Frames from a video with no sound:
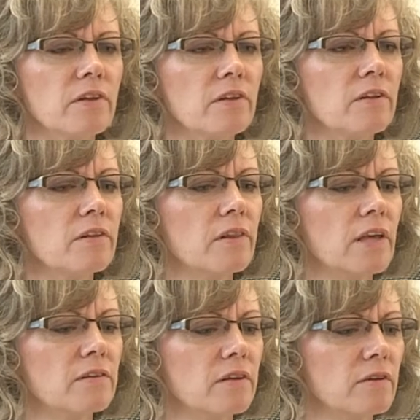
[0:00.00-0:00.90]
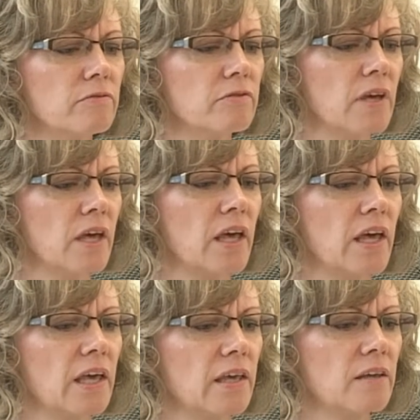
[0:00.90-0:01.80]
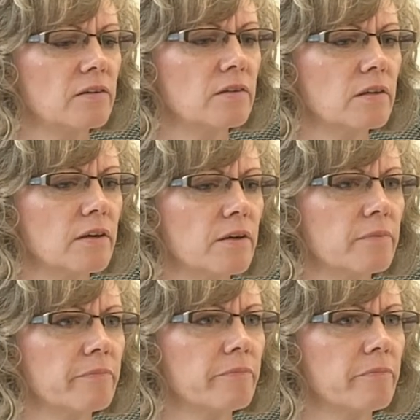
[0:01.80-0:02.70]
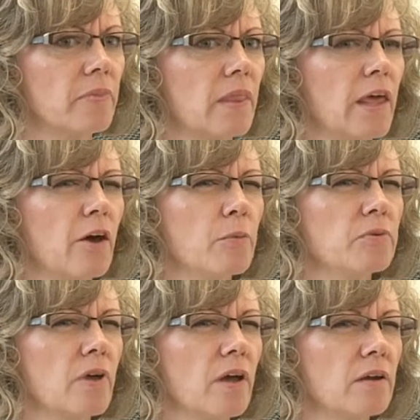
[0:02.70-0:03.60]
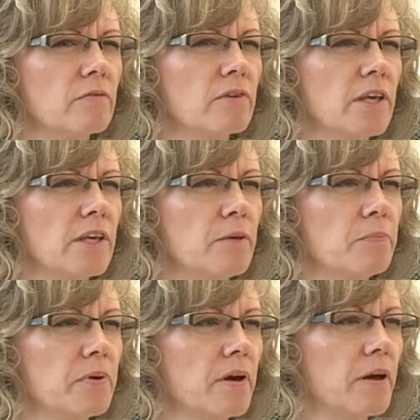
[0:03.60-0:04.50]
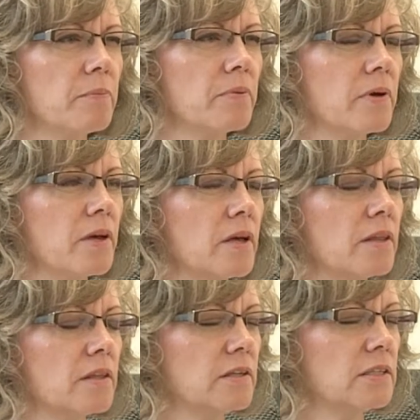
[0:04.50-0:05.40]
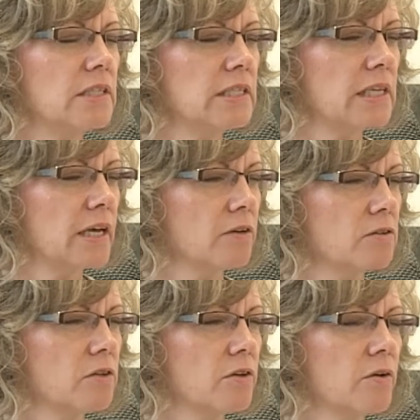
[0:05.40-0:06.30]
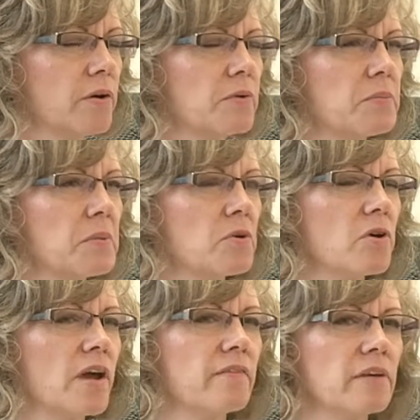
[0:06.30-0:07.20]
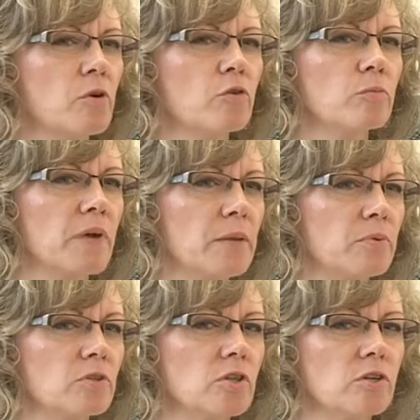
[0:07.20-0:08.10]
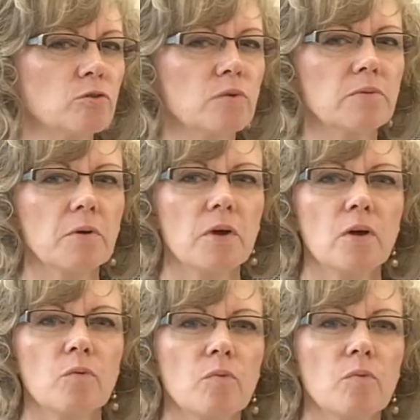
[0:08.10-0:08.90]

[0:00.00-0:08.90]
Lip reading: I feel as if it helps kind of keep up the details. I remember having old paper charts with